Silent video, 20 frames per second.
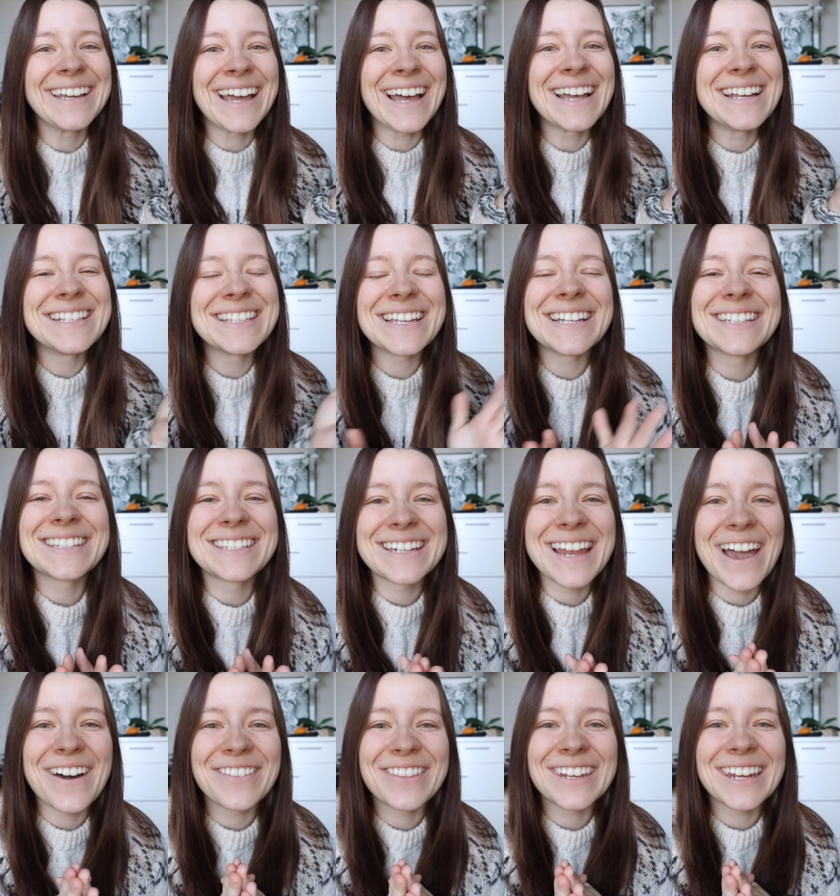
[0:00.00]
guys, it's
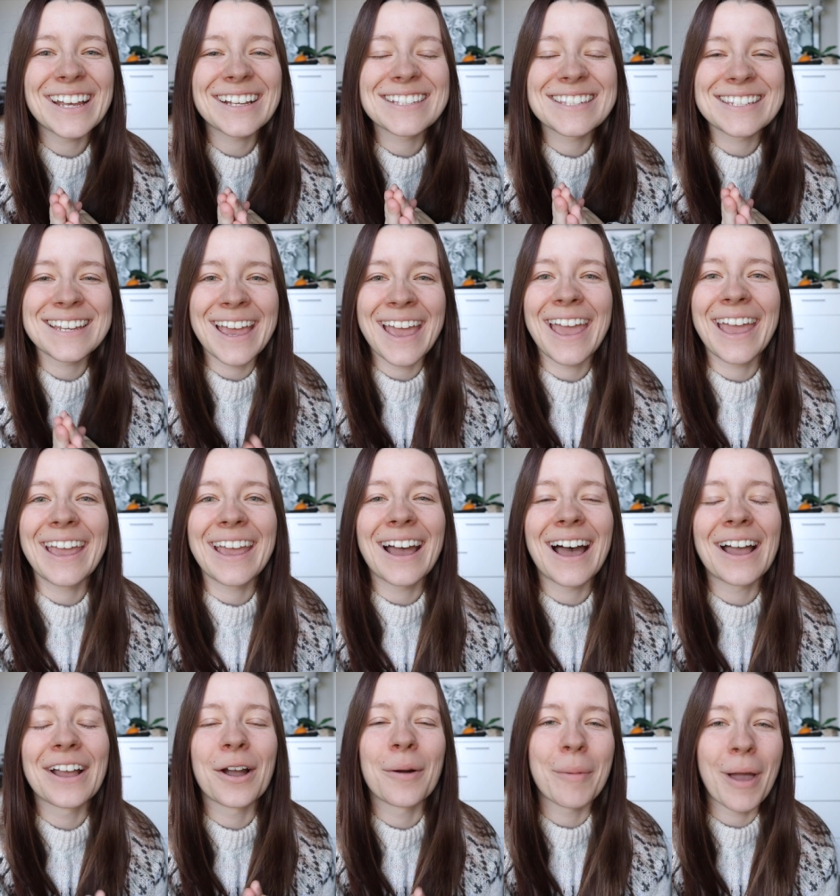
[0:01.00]
now the next day.
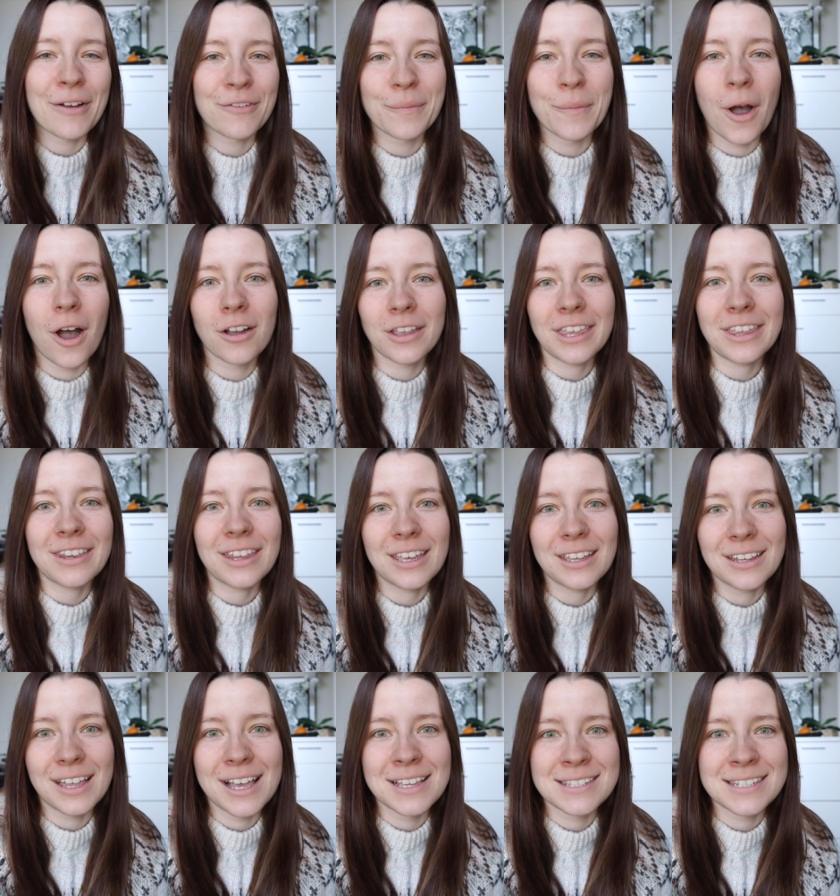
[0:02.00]
I got back from hockey
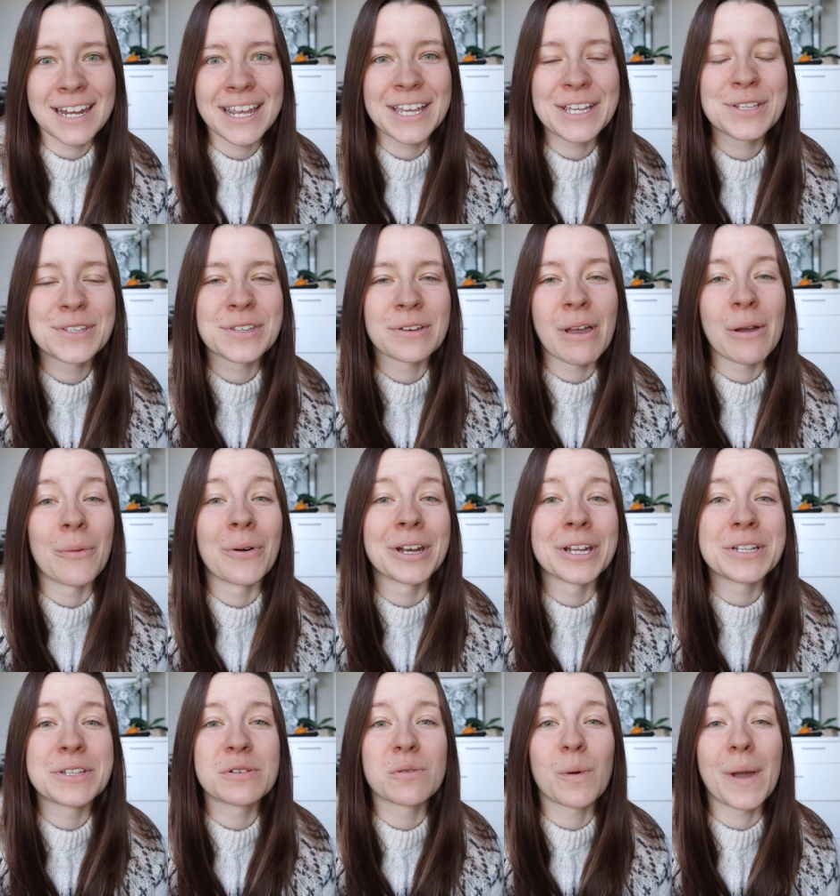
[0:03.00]
late last night, so I
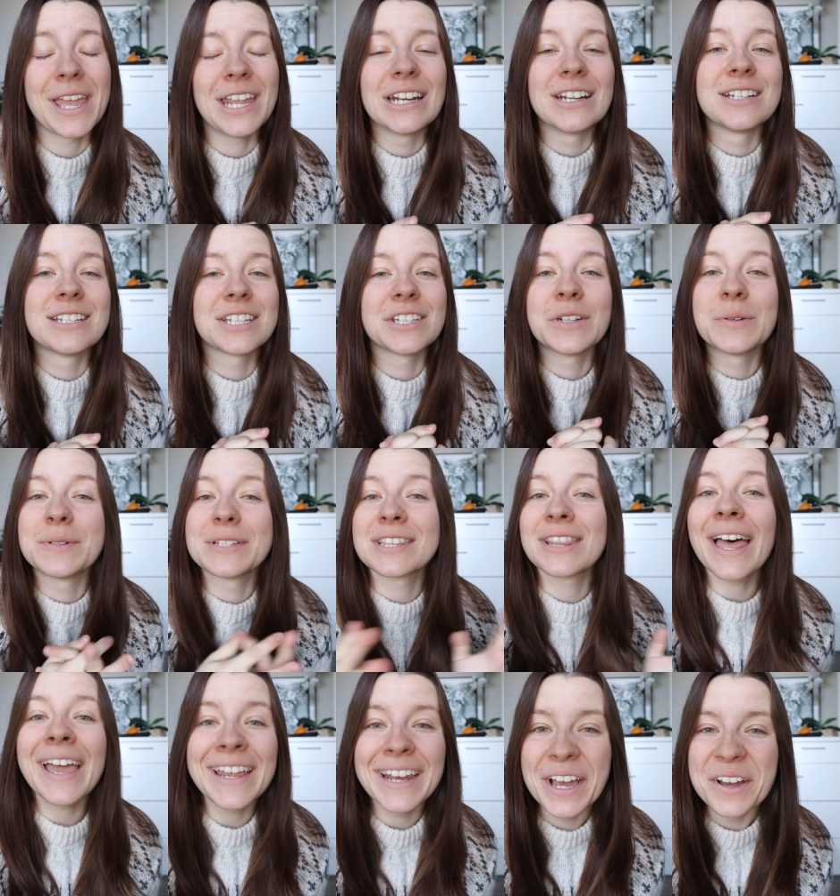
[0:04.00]
wanted to wait until it was
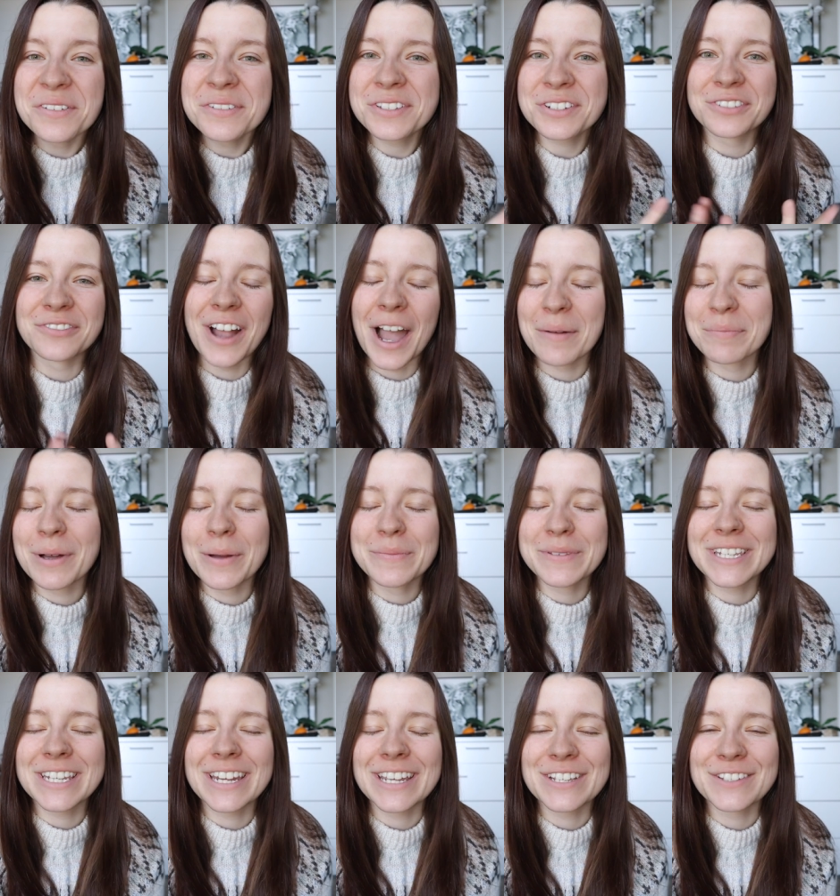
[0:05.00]
light out to wrap up
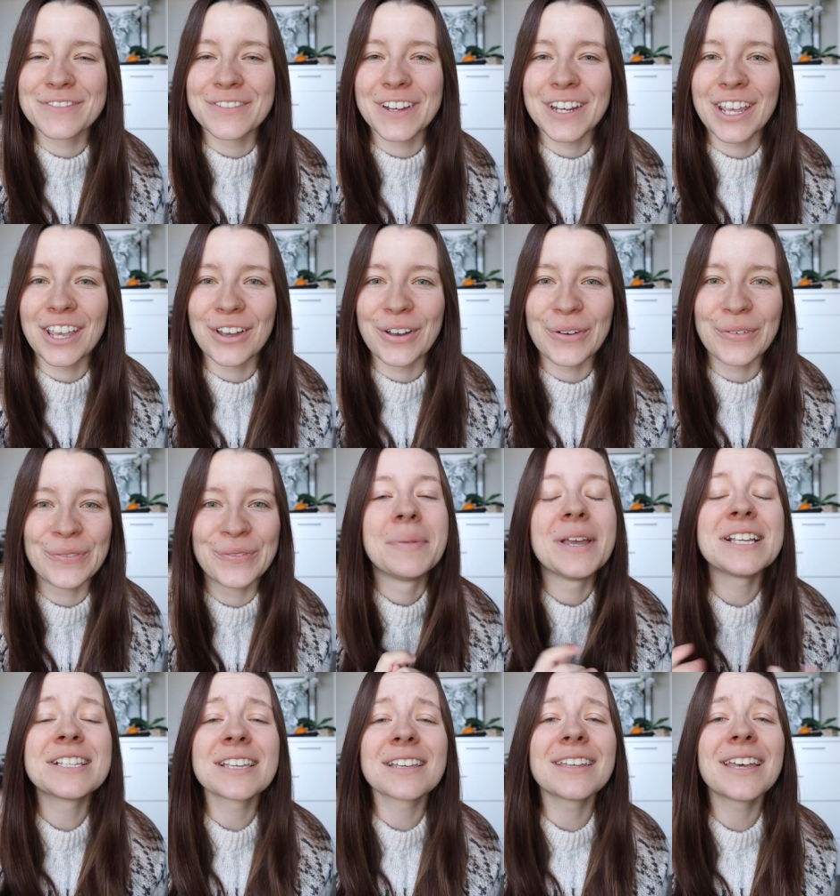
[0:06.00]
today's video.
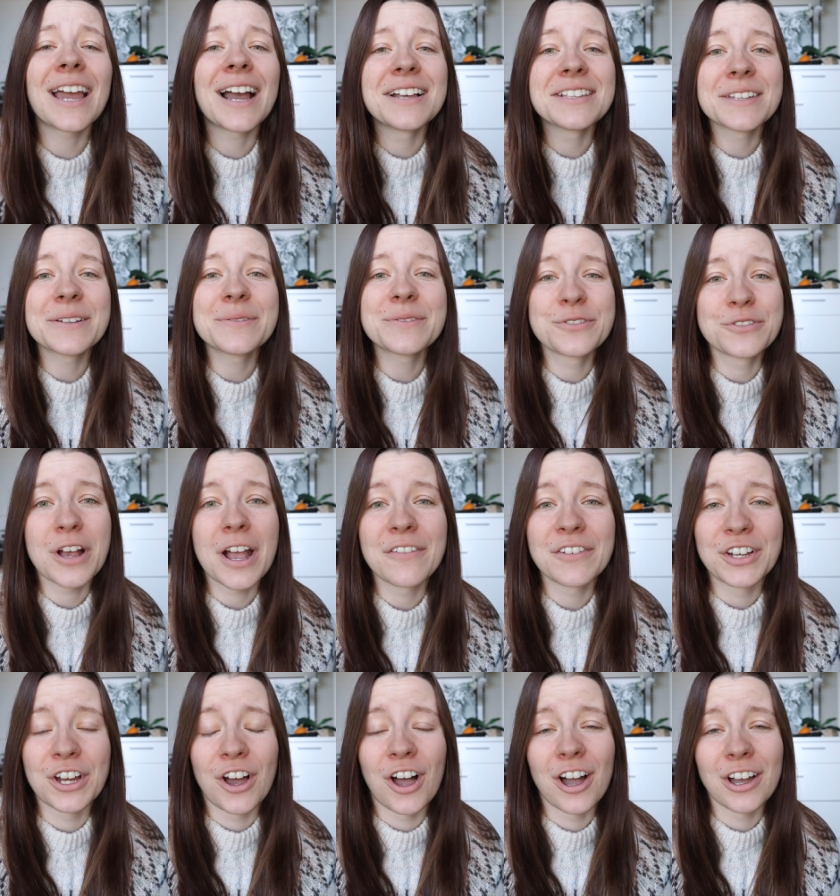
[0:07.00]
Basically, as I was
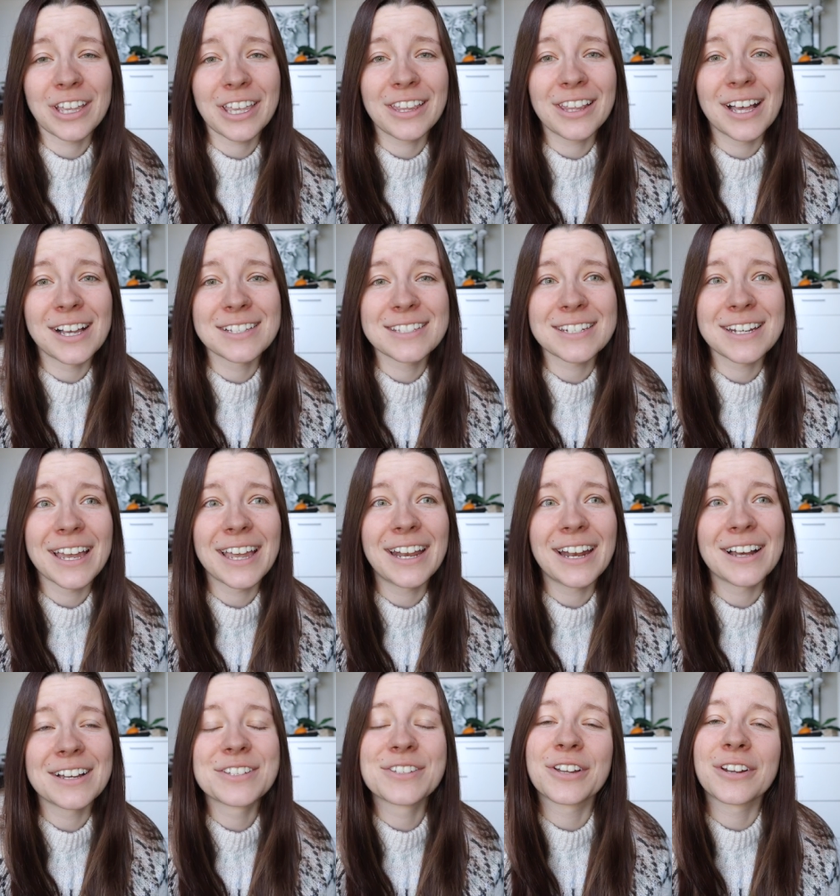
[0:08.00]
driving to hockey last night,
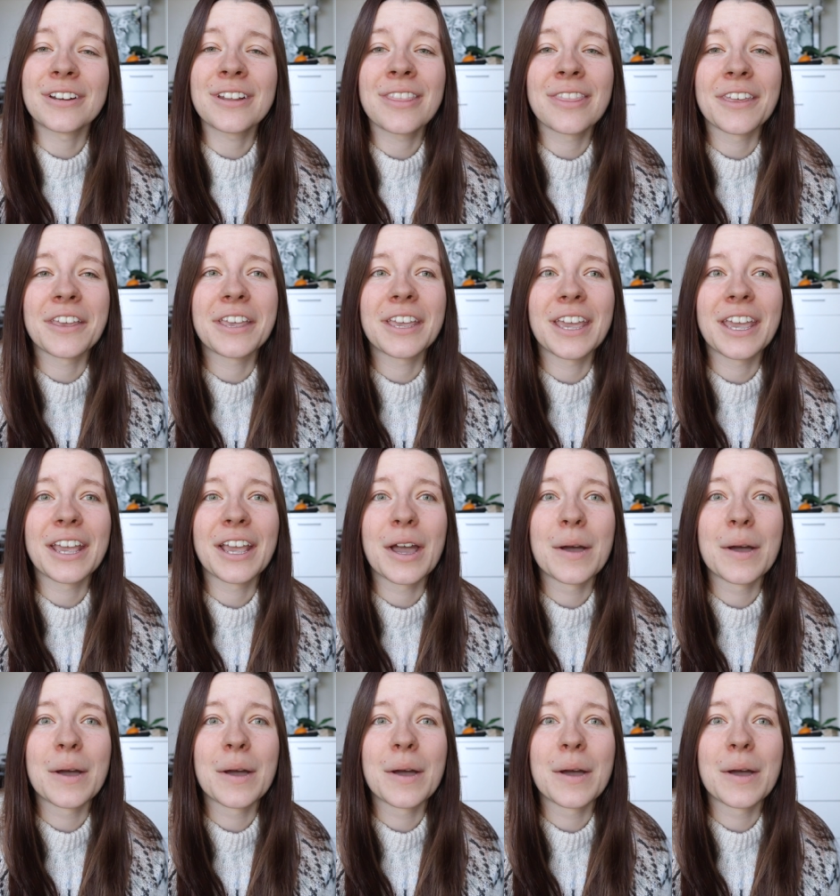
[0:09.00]
I started thinking